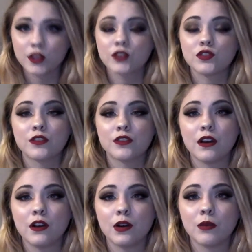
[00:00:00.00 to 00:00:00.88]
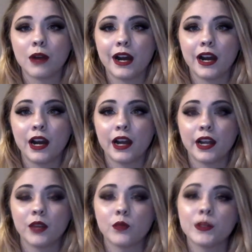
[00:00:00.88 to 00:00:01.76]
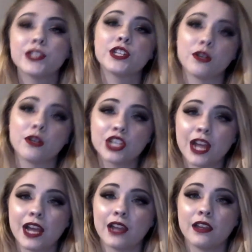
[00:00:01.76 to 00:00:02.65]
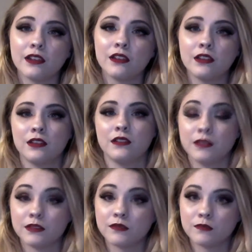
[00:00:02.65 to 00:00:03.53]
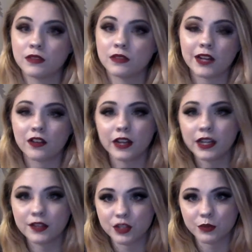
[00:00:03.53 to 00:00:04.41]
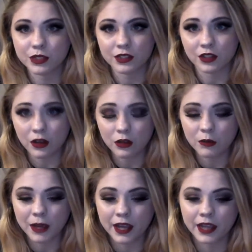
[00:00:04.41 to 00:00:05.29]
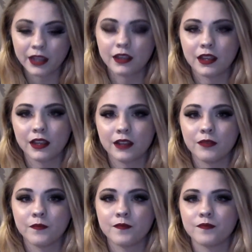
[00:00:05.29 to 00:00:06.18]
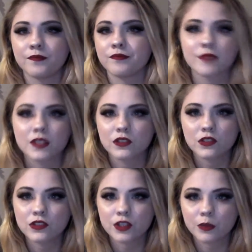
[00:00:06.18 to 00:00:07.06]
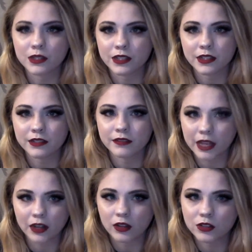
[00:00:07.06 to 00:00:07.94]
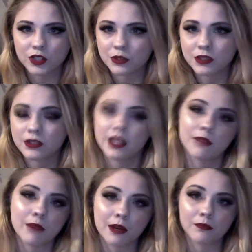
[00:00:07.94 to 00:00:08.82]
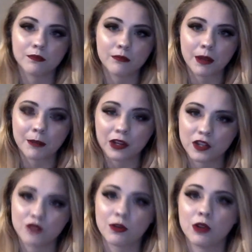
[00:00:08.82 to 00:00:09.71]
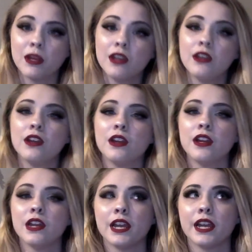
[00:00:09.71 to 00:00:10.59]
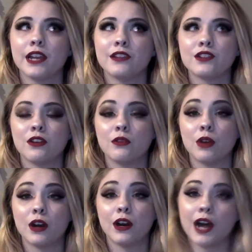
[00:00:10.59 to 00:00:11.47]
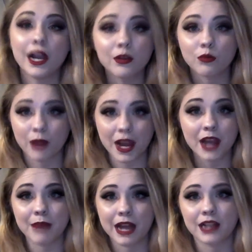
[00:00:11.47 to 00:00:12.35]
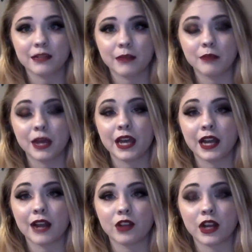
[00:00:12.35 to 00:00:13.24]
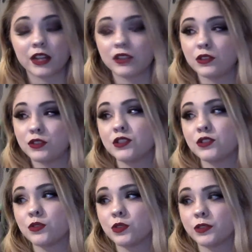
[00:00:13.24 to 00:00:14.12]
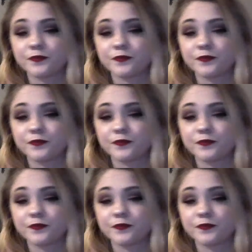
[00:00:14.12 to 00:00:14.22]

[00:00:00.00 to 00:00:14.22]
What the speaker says: So I went to go check and let her in if she was in the hallway, and she wasn't there. She was in my parents' room. And so I ran back to my bed after I closed the door.